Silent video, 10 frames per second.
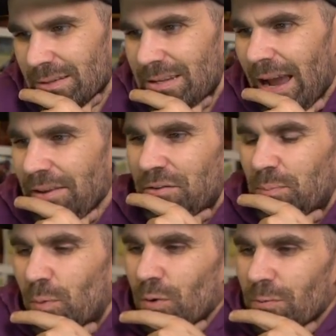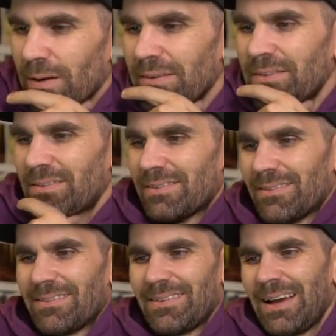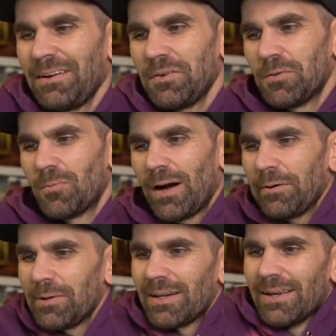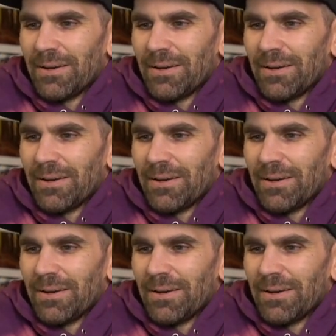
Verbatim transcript: Dye Sport Race? I don't know. Why would